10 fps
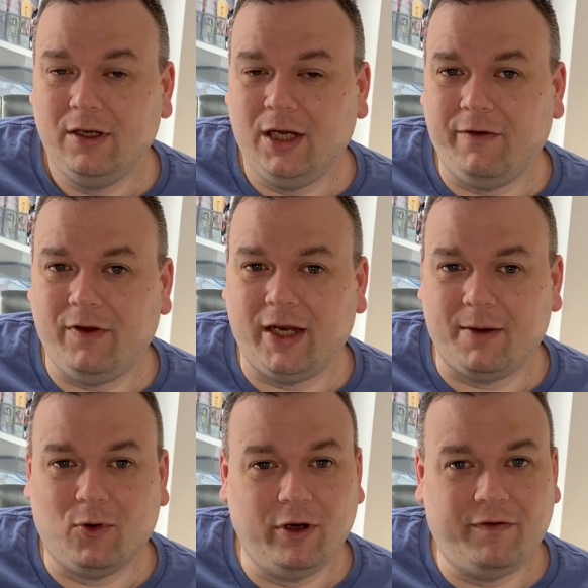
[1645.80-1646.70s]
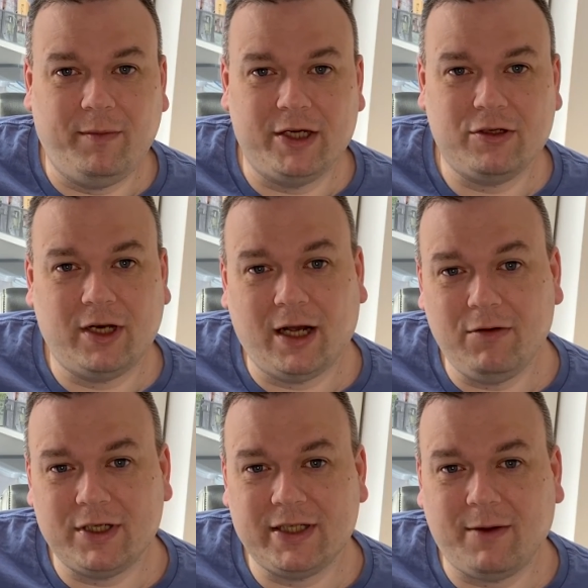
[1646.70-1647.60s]
If you'd like more information on how
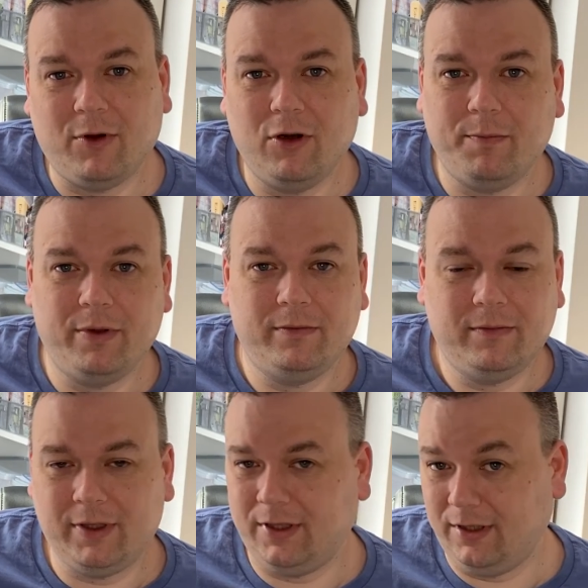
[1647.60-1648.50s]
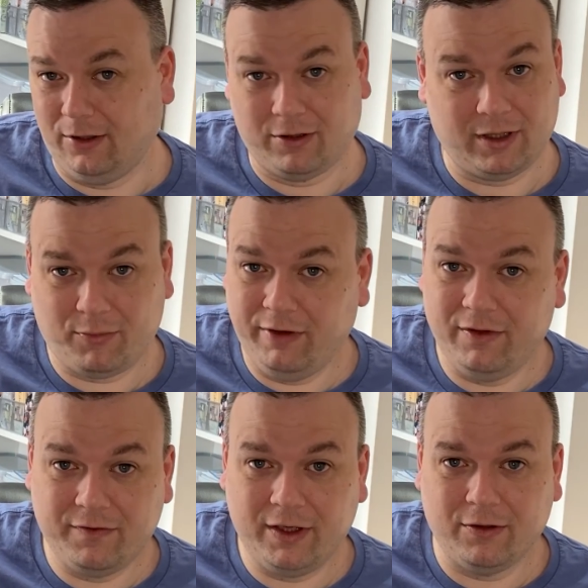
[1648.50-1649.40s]
to set one up, look at the
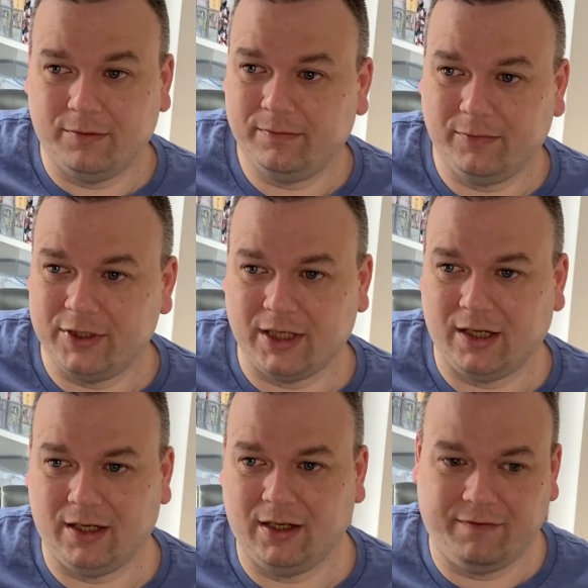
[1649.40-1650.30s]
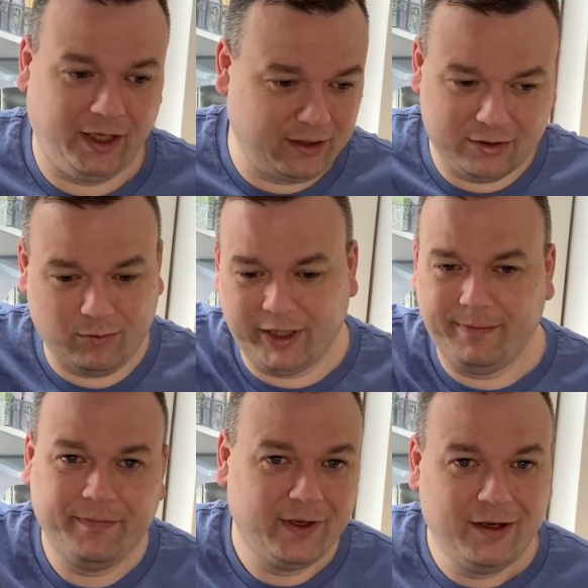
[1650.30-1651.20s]
previous video, which I've linked somewhere,
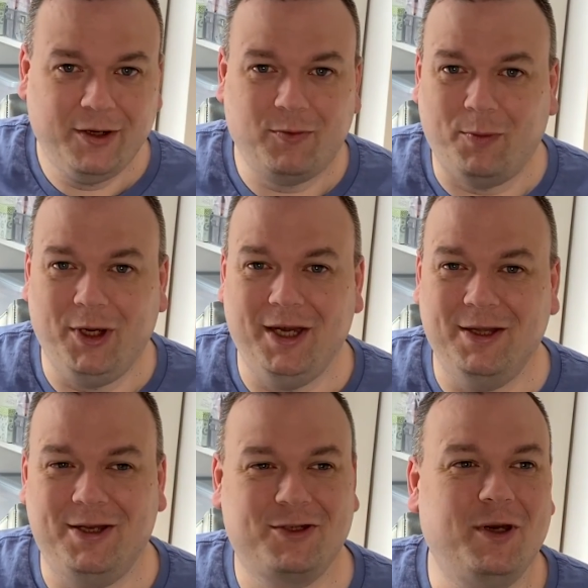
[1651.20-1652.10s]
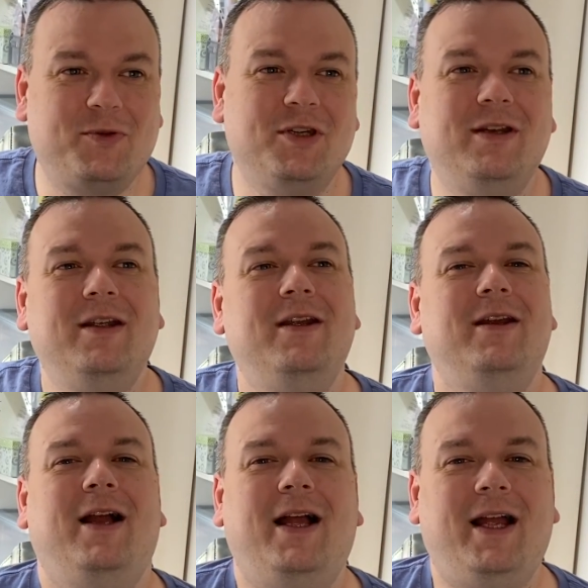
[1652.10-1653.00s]
probably in the description.
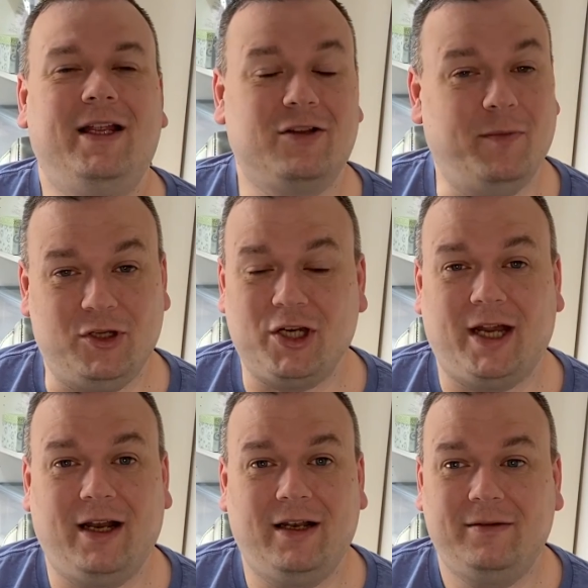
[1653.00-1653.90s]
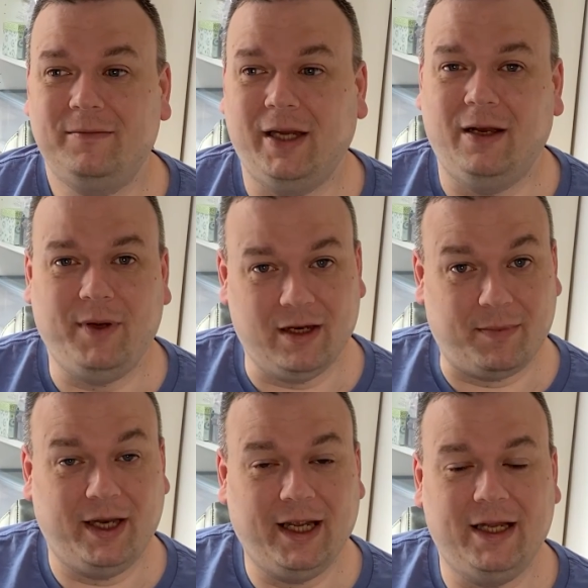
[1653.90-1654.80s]
It's on my channel. It'll be in a
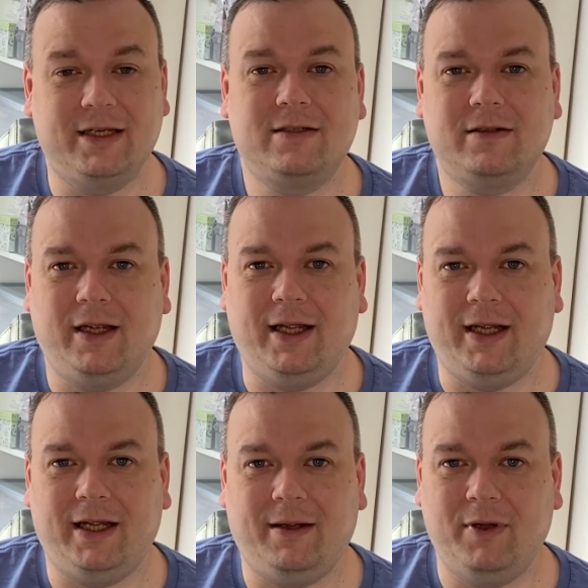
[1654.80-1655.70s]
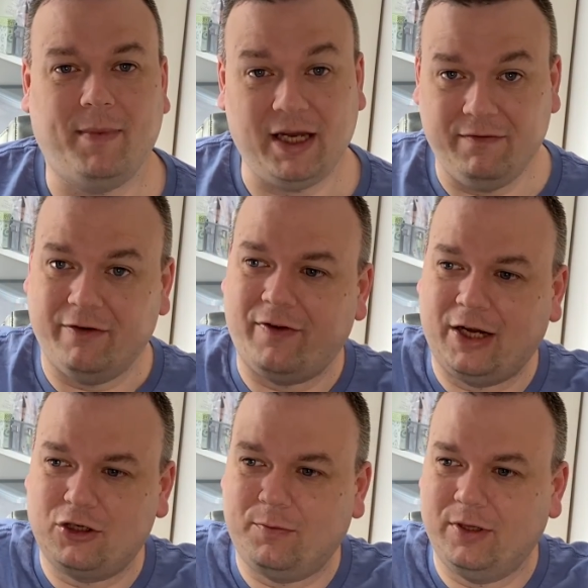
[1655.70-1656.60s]
playlist. It might even have
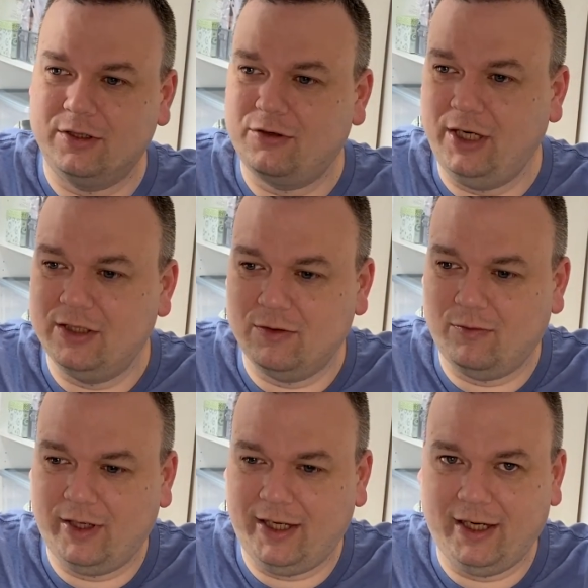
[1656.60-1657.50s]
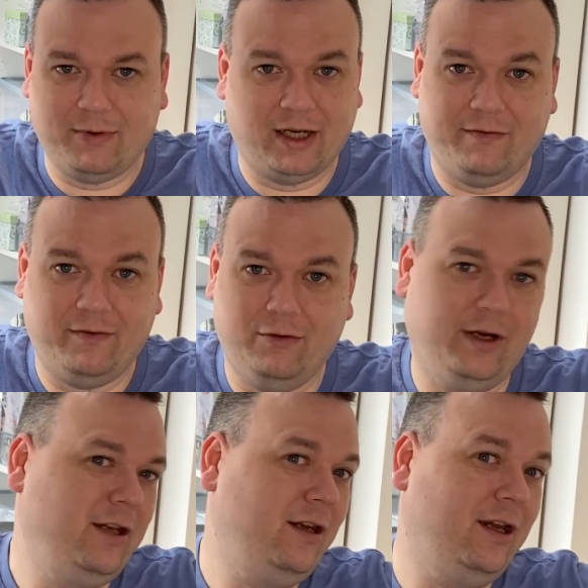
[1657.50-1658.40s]
flashed up on the screen somewhere, but I have no
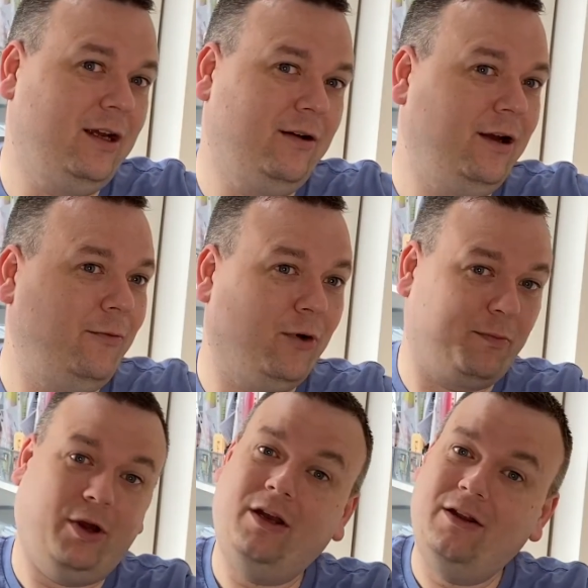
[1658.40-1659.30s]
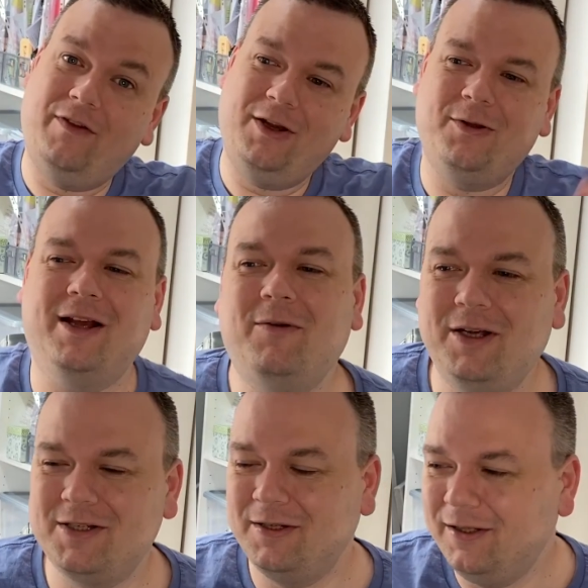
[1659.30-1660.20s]
idea at what point in the video that
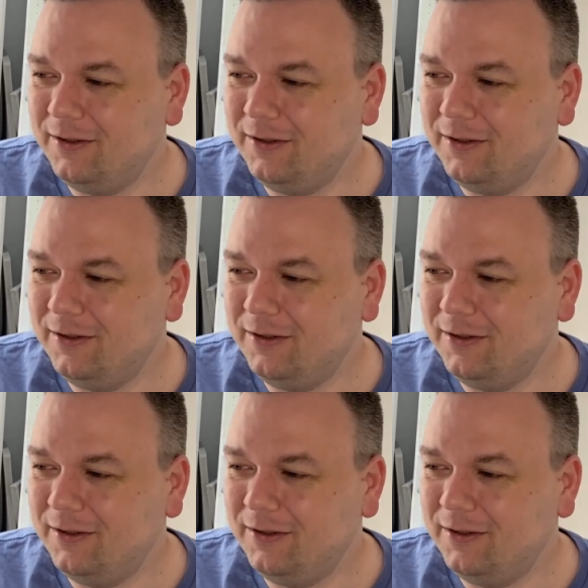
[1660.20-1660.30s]
was,